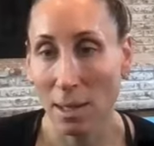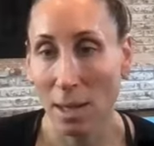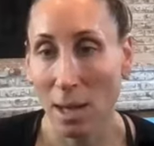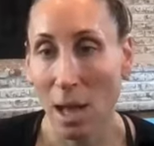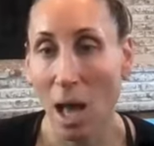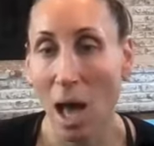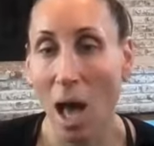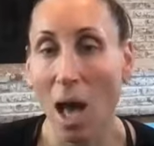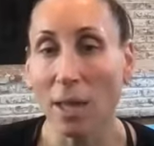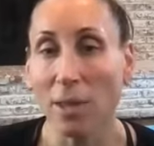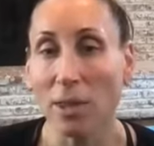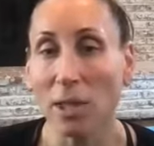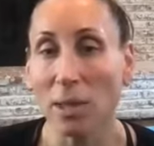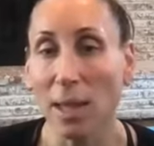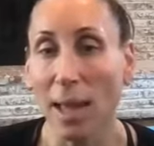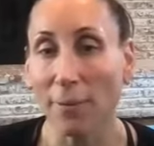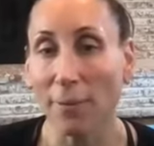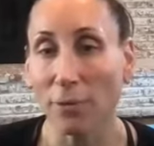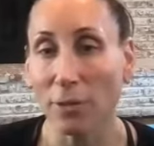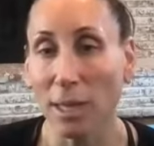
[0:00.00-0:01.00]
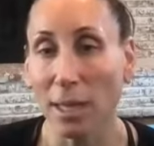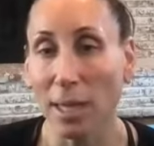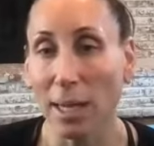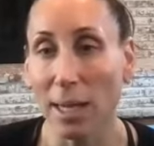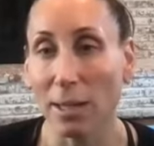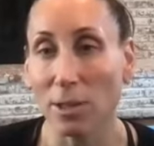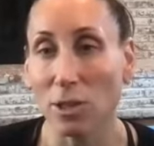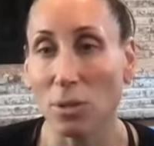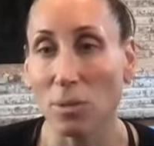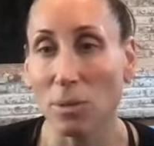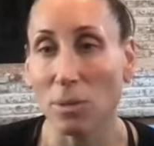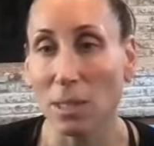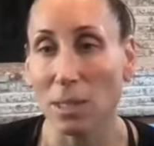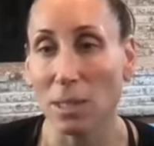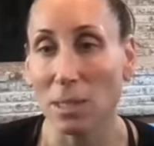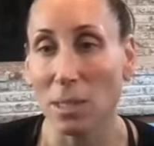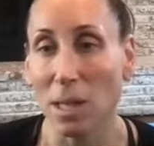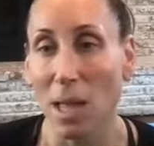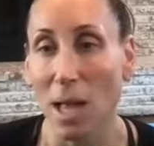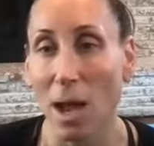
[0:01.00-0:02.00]
Hug the left knee in. Do it
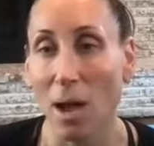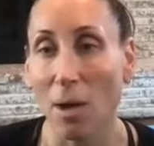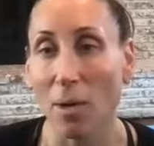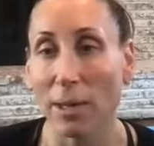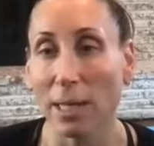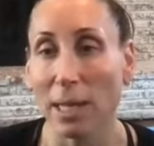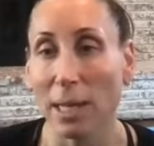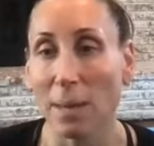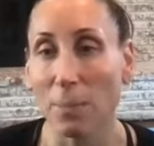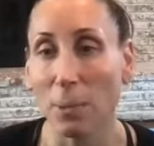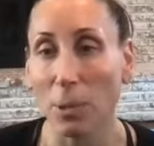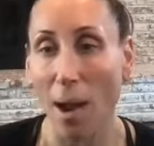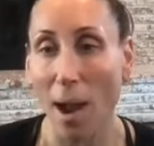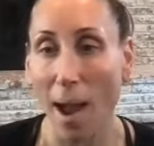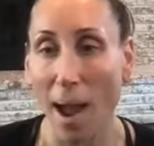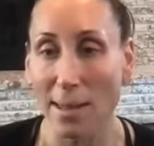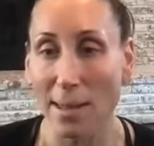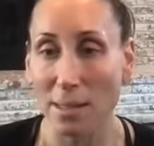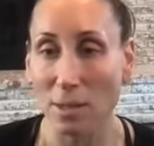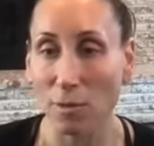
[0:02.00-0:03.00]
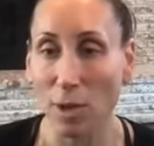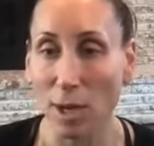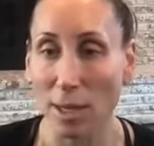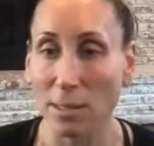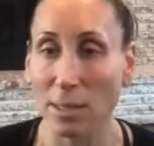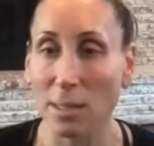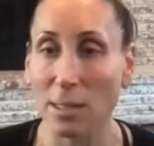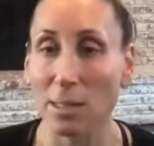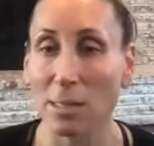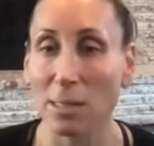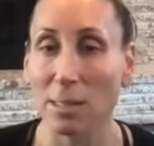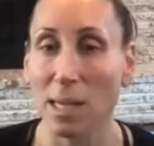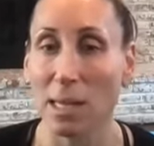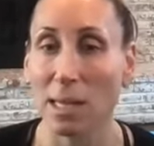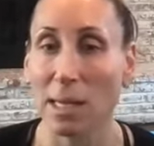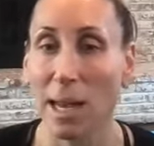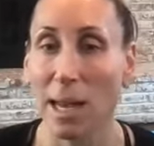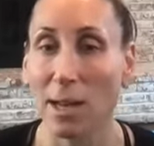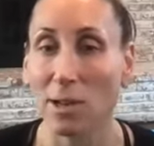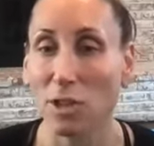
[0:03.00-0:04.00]
slow and keep your eyes fixed on the
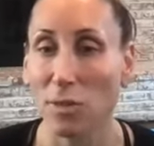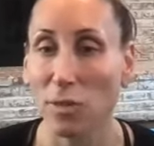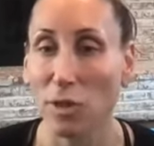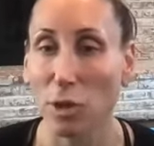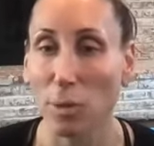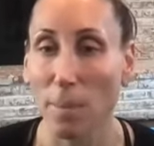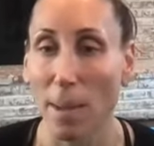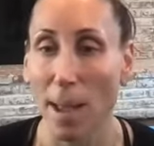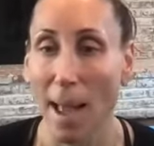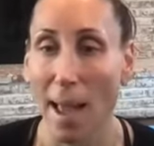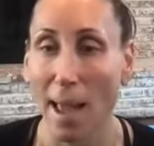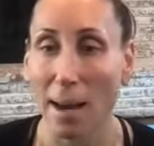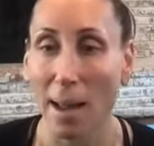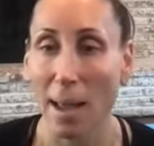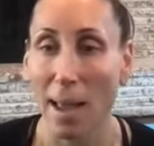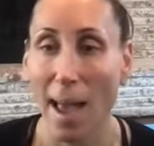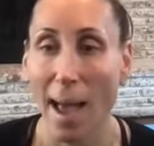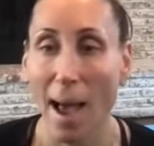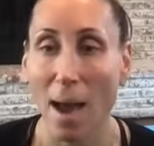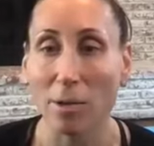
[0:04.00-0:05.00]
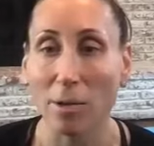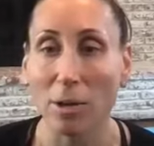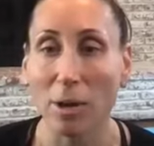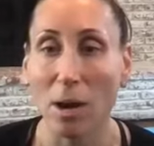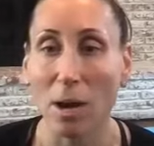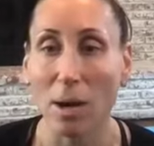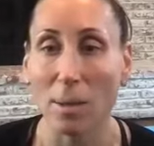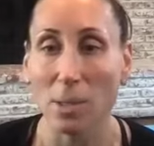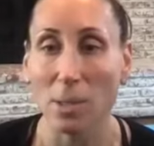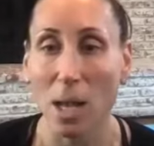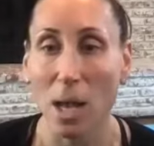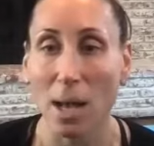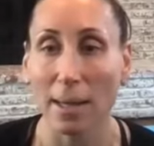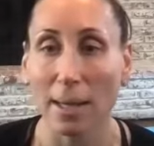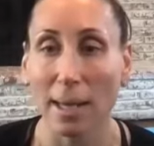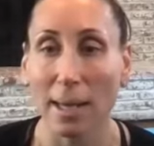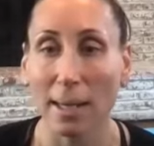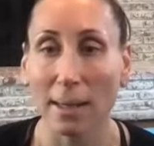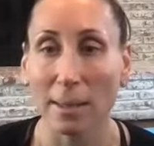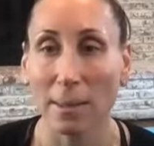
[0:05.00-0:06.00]
skinny edge of your mat. Outer arms
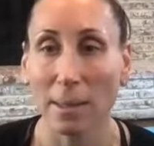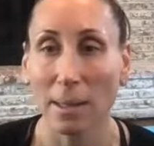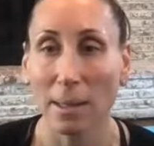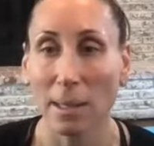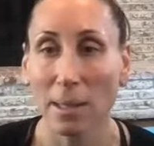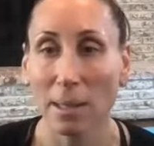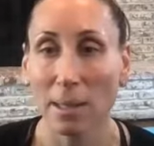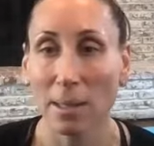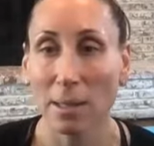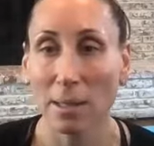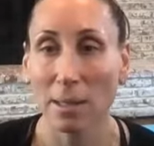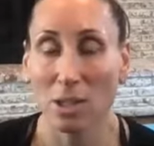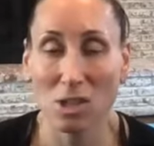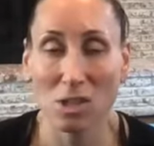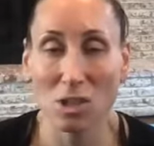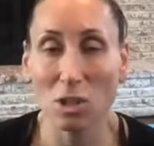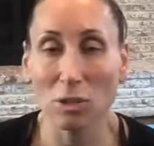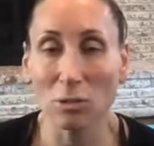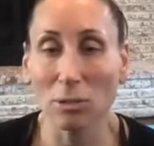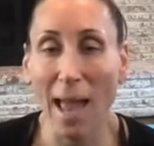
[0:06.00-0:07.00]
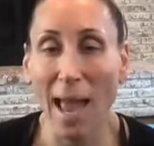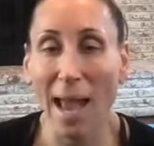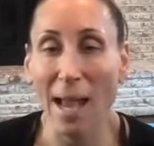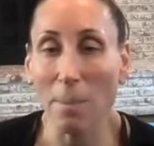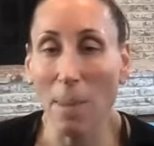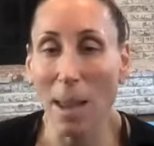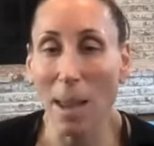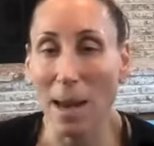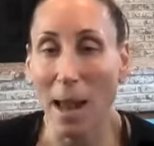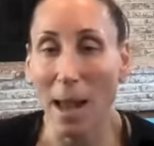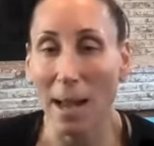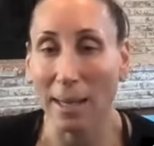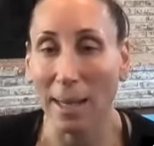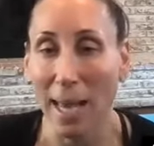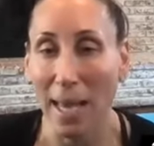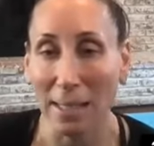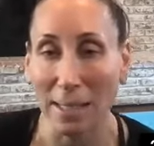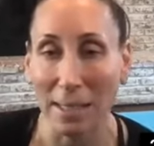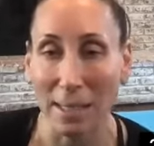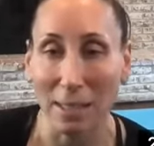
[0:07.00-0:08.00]
hug in. So their leg may not
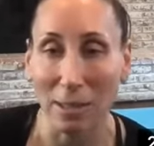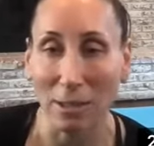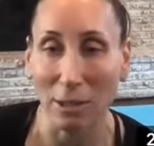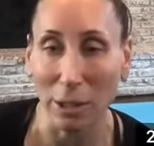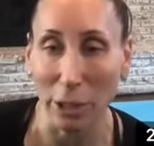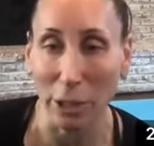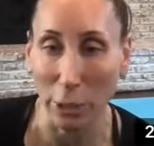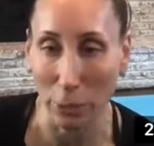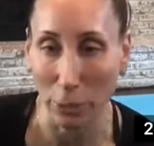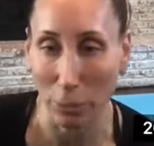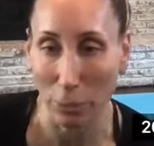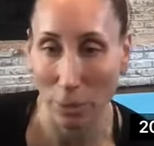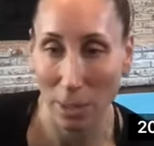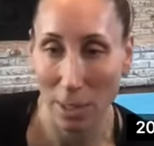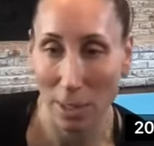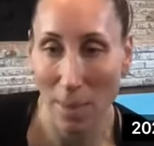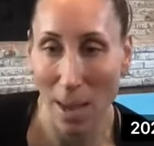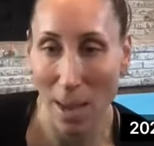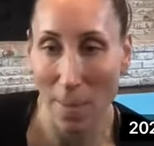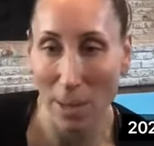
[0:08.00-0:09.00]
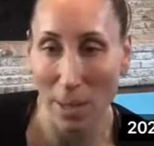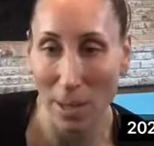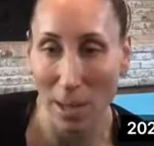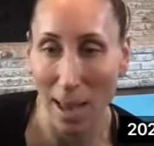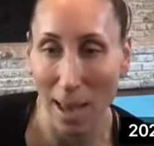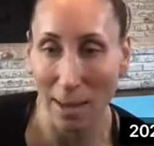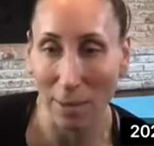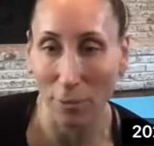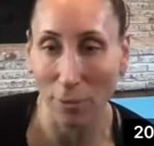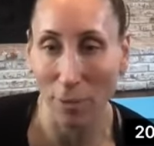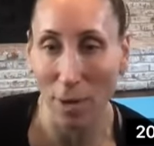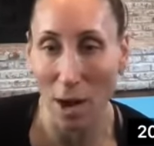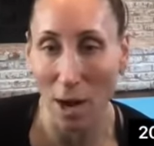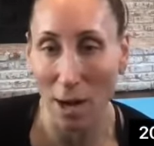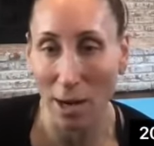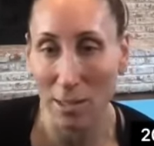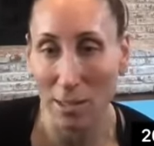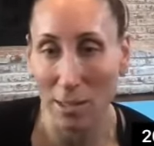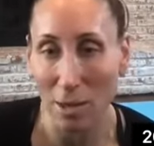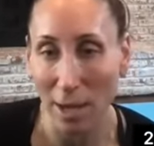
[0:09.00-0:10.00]
get near you. It may be kind of
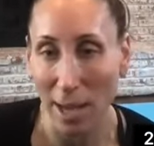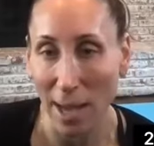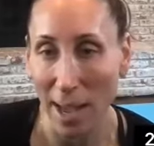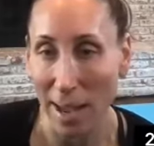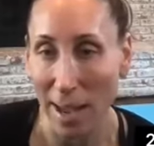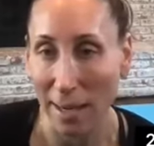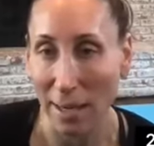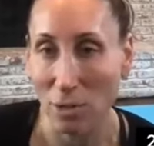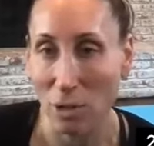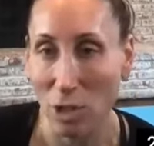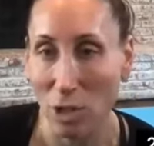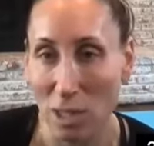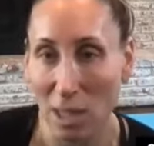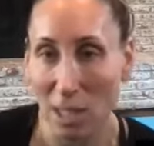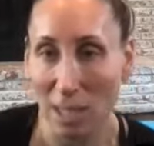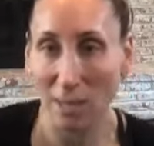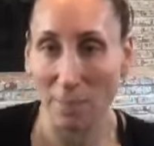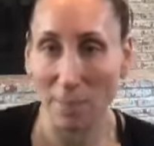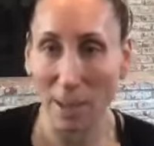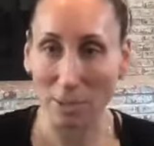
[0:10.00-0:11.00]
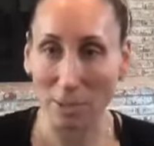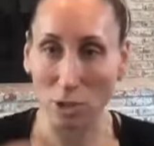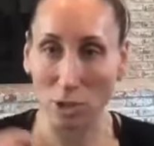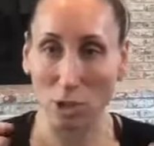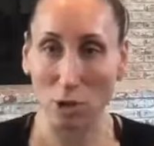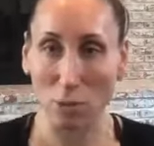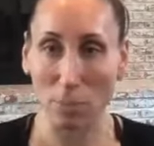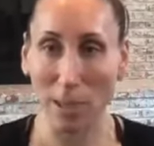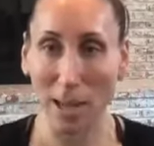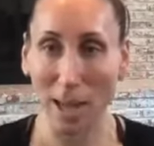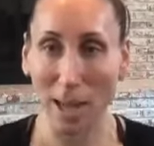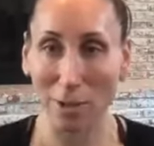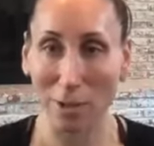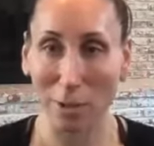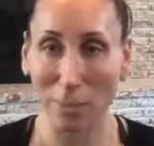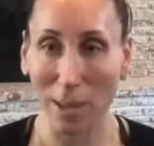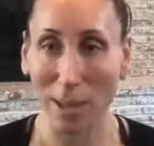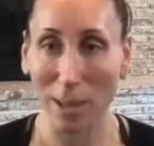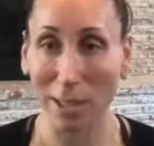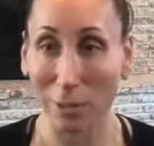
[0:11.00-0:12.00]
far. It's okay. Just think about scooping out
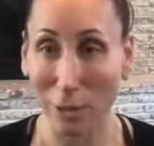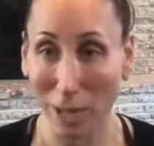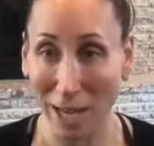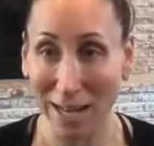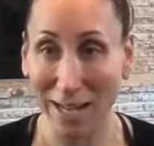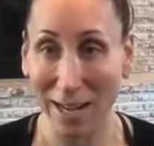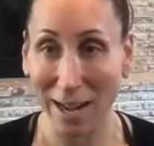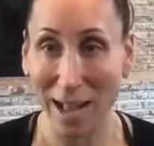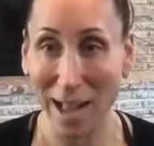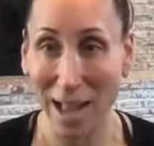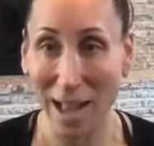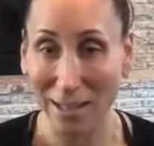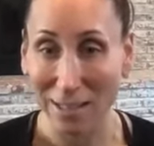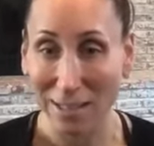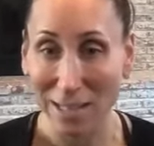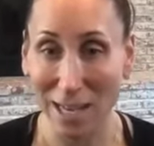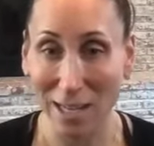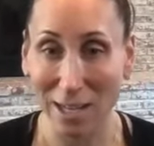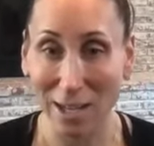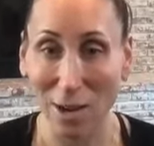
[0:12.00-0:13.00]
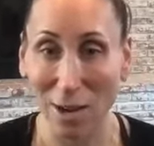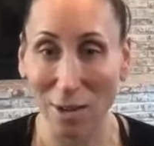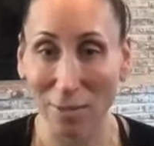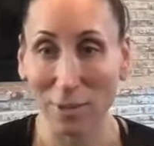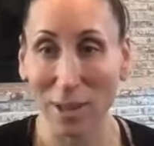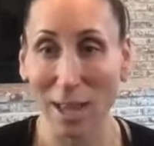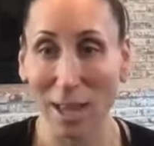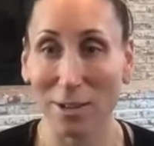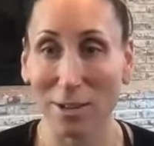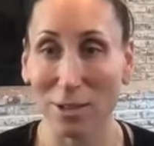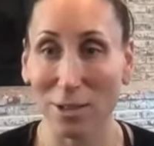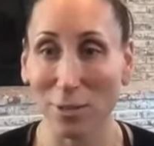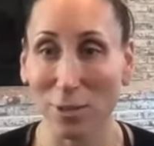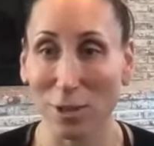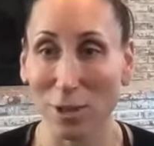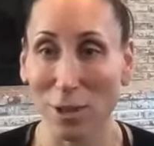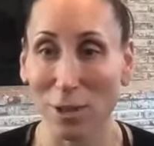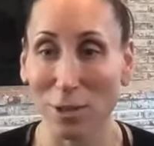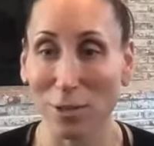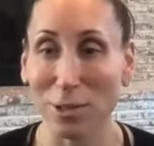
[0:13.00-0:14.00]
your belly. We're getting hot, taking off layers of
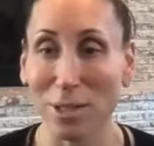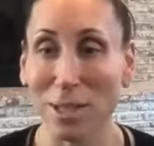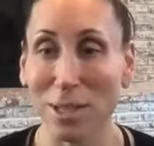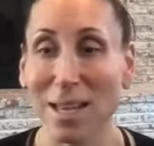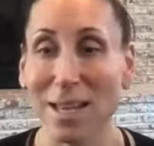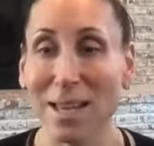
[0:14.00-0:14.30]
clothes.